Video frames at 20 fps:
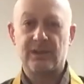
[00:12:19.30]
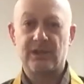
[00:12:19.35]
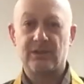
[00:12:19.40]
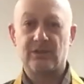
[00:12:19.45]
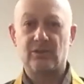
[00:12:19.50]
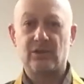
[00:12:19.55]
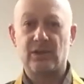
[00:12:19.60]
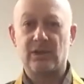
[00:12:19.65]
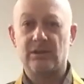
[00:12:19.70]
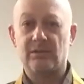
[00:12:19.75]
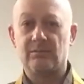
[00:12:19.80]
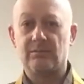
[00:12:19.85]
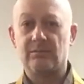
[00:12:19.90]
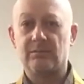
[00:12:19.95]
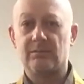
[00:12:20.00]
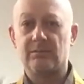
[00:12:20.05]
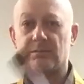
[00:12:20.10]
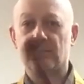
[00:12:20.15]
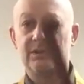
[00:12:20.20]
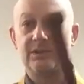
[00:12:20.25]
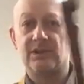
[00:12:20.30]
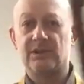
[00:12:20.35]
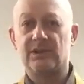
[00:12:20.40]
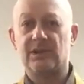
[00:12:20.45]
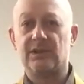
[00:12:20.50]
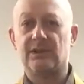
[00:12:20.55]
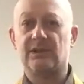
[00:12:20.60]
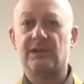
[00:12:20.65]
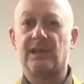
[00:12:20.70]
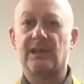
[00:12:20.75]
try and
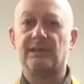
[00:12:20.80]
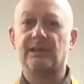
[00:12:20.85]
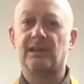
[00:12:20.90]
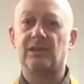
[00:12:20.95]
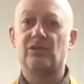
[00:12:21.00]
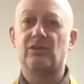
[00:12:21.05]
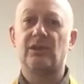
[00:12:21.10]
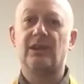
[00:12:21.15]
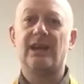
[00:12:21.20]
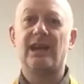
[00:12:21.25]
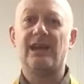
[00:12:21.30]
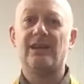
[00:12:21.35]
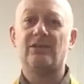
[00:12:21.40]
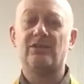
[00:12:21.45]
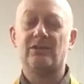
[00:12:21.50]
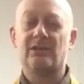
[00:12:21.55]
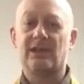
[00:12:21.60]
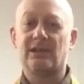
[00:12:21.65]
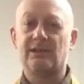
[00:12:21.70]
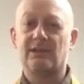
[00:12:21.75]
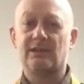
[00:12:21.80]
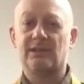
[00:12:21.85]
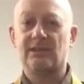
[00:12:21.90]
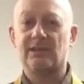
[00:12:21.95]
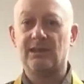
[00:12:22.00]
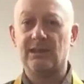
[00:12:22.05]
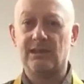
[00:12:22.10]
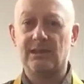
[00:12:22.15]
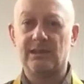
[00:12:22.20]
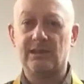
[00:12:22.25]
sit Zazen, try and enter that
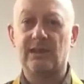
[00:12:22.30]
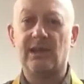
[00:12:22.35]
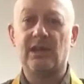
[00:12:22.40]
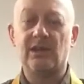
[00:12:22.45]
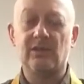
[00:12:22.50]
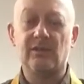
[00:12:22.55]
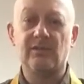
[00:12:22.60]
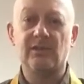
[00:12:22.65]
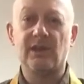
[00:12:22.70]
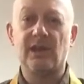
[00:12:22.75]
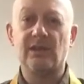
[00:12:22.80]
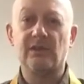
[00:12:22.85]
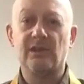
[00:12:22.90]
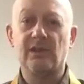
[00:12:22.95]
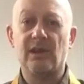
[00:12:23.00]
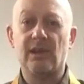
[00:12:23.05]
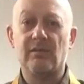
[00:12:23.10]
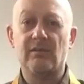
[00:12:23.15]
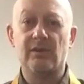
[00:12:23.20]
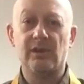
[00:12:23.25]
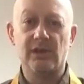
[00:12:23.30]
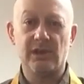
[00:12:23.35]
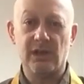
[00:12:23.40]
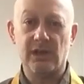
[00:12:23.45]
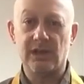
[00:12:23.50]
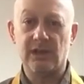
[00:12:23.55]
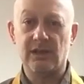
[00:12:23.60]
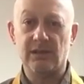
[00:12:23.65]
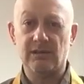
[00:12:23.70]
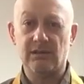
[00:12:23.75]
still state of Zazen every
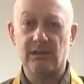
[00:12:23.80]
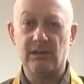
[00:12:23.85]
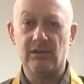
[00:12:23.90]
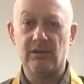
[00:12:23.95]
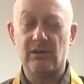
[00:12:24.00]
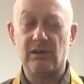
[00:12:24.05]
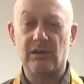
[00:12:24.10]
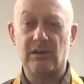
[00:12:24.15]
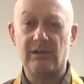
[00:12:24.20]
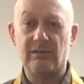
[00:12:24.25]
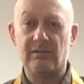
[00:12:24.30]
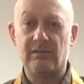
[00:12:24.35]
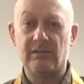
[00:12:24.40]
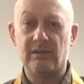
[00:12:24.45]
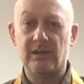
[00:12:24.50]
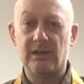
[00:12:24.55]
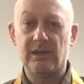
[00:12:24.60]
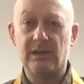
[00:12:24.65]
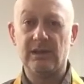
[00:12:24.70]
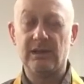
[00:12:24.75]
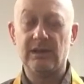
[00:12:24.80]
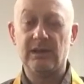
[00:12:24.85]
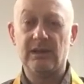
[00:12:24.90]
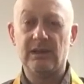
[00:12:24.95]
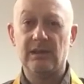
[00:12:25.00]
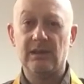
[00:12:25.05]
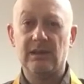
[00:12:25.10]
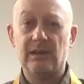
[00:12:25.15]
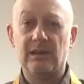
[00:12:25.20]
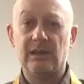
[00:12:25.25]
day in your life.
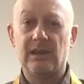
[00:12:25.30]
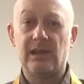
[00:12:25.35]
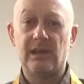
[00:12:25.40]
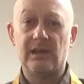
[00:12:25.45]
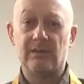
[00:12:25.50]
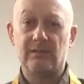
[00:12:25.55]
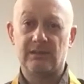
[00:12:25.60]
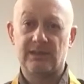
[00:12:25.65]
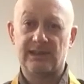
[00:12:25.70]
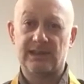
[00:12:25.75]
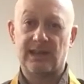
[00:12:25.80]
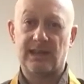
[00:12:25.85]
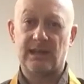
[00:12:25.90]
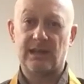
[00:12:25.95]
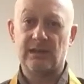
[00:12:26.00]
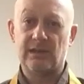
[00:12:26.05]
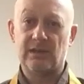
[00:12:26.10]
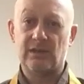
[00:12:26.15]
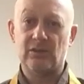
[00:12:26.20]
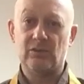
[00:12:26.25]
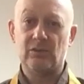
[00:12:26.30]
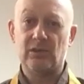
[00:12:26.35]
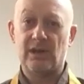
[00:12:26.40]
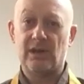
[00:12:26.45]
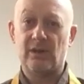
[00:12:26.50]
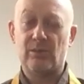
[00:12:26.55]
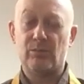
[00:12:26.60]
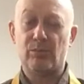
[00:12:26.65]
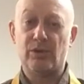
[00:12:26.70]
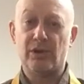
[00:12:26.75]
Let it settle you,
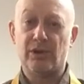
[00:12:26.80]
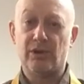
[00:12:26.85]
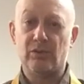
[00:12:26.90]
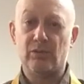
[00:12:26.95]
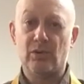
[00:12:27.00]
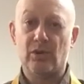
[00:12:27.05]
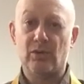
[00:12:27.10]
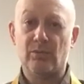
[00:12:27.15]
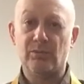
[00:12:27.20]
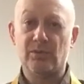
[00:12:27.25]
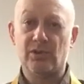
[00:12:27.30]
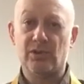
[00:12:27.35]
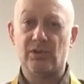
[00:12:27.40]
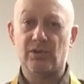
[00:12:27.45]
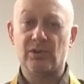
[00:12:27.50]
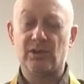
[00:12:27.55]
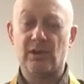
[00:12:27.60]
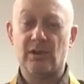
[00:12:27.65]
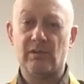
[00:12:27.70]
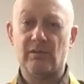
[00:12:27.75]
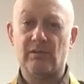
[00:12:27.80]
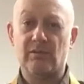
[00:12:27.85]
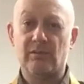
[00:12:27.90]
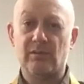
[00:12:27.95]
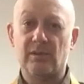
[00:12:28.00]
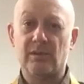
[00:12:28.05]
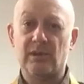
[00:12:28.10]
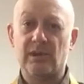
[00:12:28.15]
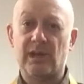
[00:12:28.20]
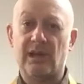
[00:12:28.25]
let it bring you home to yourself,
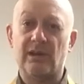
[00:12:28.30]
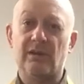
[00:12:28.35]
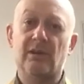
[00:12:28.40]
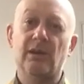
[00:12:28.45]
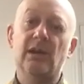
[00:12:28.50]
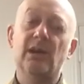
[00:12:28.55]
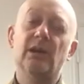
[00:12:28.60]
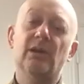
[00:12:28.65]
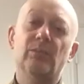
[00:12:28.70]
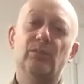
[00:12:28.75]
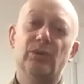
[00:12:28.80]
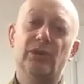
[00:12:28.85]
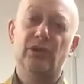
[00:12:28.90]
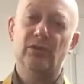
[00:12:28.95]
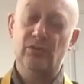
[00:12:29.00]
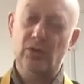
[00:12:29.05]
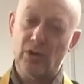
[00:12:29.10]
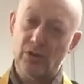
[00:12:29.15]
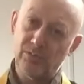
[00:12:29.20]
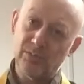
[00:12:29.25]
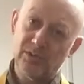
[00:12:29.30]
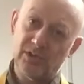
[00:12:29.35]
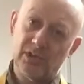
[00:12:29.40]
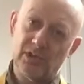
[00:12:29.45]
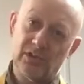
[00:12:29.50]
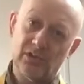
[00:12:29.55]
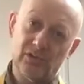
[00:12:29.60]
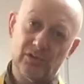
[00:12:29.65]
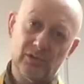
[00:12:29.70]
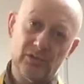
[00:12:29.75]
let it bring you home to
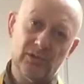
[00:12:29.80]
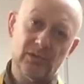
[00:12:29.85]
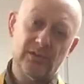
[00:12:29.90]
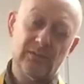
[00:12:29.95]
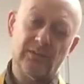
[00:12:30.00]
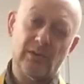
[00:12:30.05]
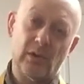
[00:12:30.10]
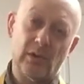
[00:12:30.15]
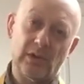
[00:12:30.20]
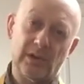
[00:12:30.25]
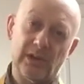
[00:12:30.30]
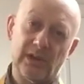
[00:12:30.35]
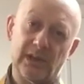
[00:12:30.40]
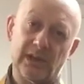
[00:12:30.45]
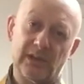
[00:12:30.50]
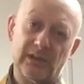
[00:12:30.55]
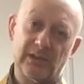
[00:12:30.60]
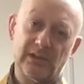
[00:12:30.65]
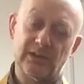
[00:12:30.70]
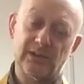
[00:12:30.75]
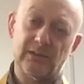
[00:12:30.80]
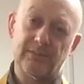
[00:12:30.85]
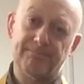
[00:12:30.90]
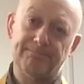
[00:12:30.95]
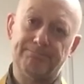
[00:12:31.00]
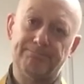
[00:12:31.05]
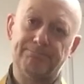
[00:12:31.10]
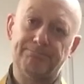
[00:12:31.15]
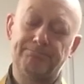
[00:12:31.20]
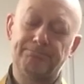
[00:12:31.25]
the truth of all things.
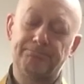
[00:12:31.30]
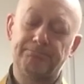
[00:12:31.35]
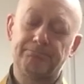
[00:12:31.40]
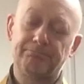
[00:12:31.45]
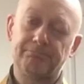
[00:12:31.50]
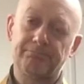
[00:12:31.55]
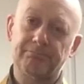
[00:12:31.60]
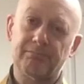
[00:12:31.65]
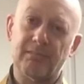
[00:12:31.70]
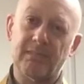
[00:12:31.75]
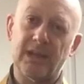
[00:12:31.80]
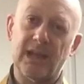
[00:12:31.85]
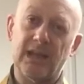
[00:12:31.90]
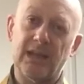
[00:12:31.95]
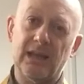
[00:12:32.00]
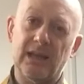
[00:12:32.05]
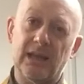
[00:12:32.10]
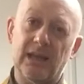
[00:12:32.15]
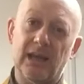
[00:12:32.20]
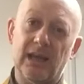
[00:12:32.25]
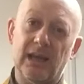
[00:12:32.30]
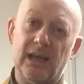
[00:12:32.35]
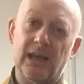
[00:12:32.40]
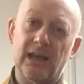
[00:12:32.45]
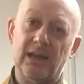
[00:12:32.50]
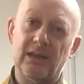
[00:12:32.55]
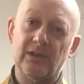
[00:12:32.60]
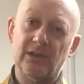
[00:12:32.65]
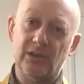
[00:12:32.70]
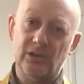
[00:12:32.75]

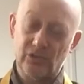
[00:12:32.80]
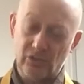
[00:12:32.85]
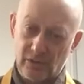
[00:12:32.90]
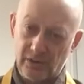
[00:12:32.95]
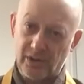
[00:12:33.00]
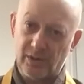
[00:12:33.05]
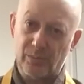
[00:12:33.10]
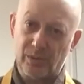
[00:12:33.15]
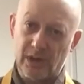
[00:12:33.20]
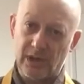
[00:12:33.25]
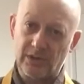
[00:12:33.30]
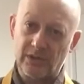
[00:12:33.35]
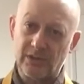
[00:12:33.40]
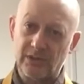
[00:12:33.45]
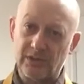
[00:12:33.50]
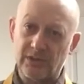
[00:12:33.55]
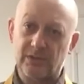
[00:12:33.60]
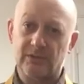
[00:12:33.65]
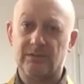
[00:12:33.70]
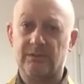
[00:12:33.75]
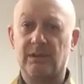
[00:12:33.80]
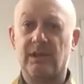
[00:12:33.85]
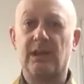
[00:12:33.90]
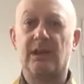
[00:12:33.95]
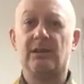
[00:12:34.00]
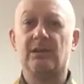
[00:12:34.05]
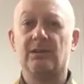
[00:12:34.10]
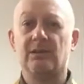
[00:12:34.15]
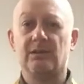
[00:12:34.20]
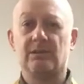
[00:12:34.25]
And enjoy your practice
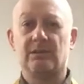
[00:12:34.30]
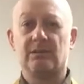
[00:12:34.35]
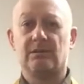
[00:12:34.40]
and